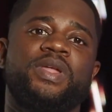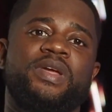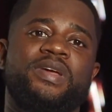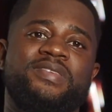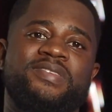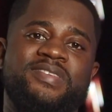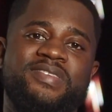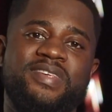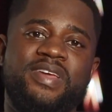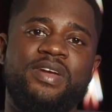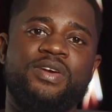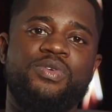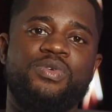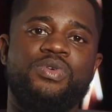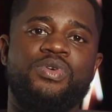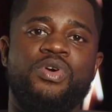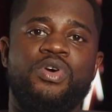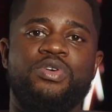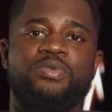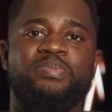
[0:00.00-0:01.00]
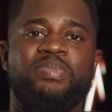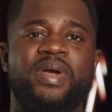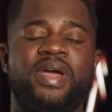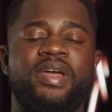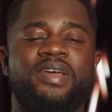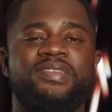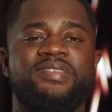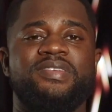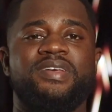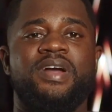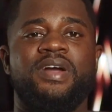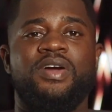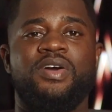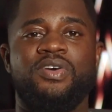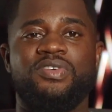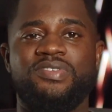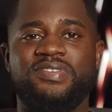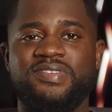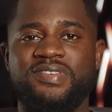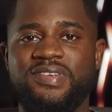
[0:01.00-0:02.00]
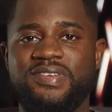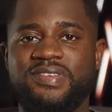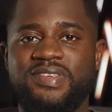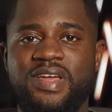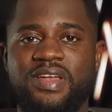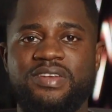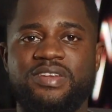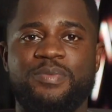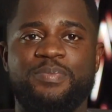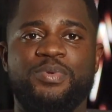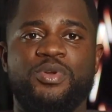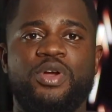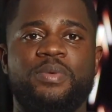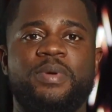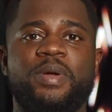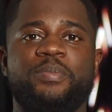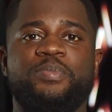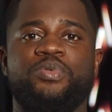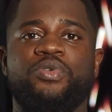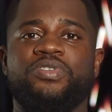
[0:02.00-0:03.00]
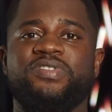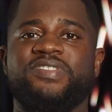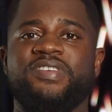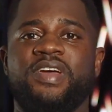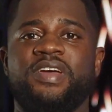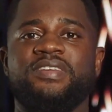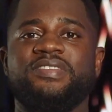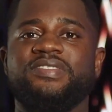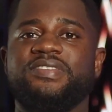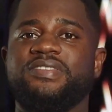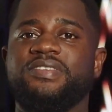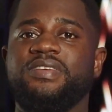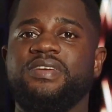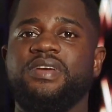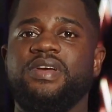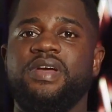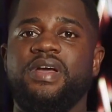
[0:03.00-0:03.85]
a single code base and consistent deployment process,